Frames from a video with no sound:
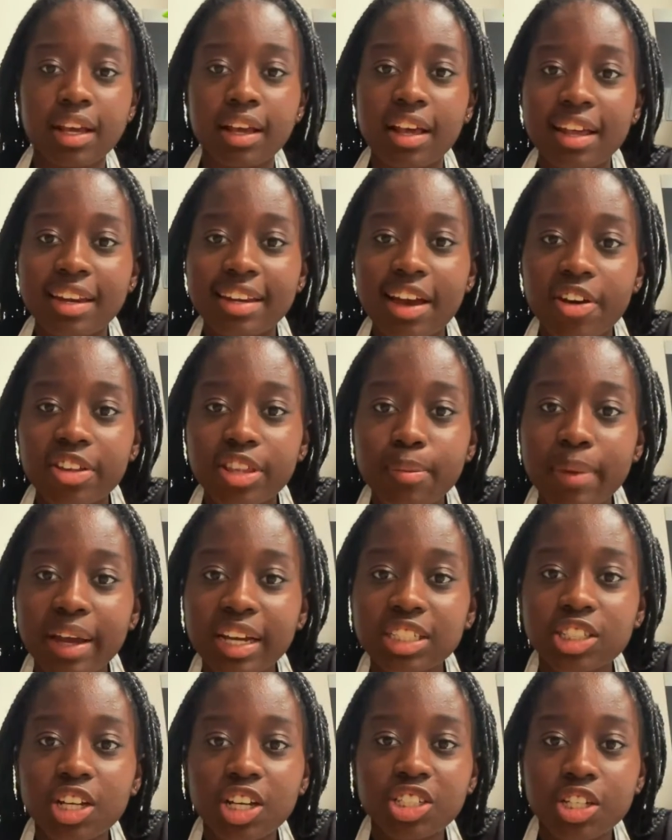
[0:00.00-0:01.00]
Now the
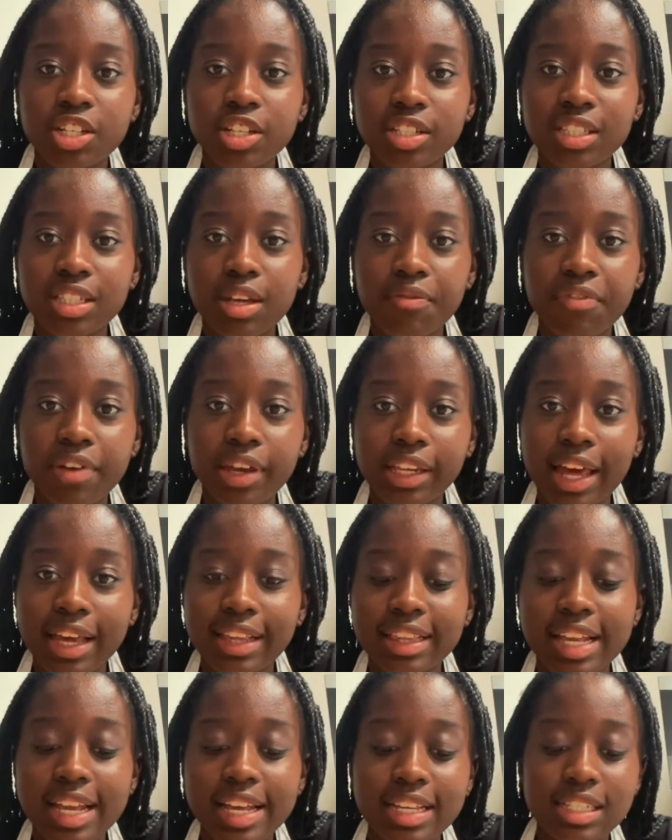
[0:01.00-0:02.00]
mixture should look something like
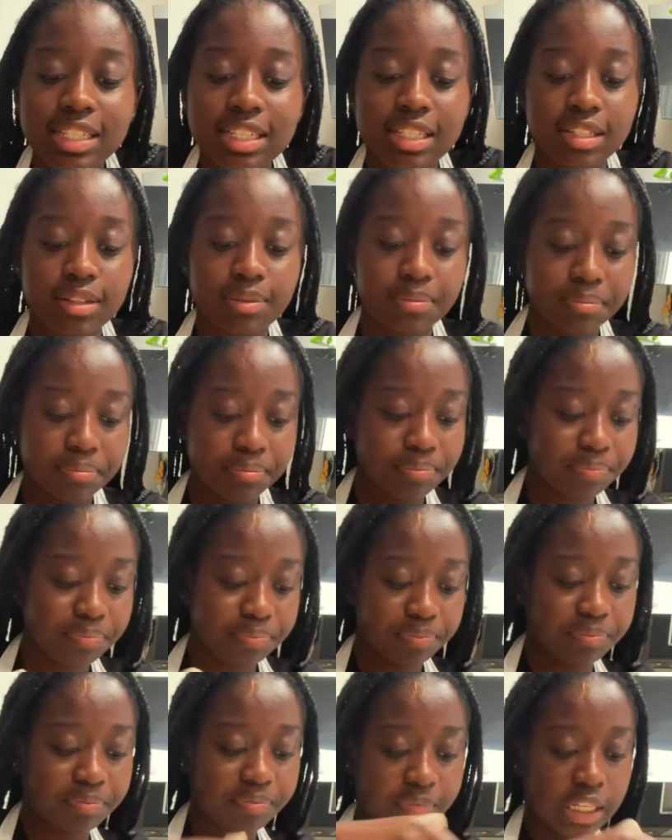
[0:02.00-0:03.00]
this.
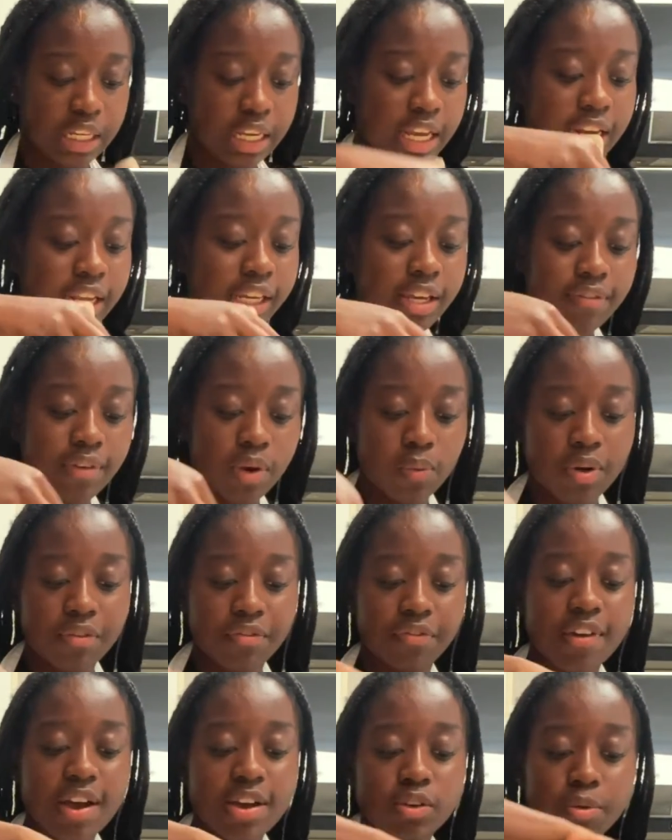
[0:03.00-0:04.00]
We're going to give it one
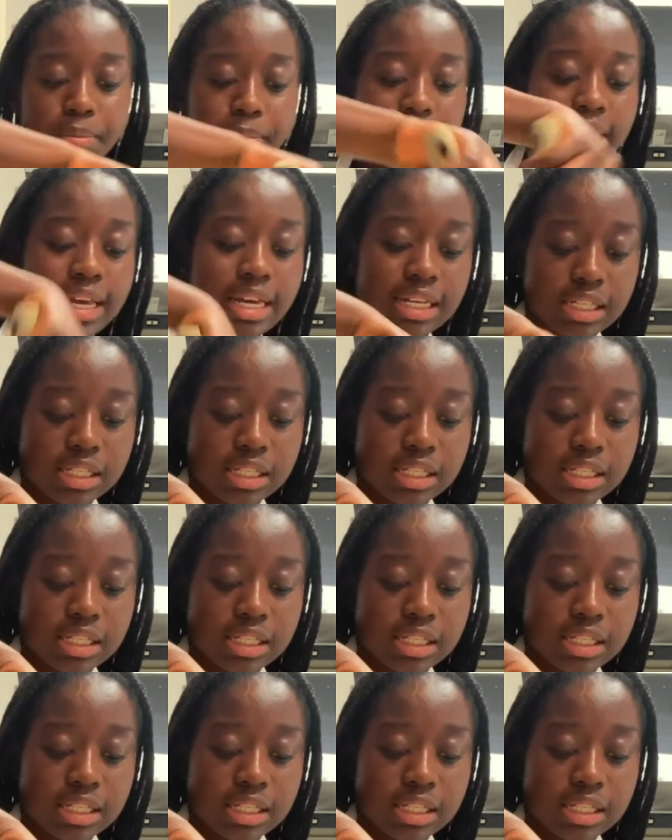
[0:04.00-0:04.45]
final mix.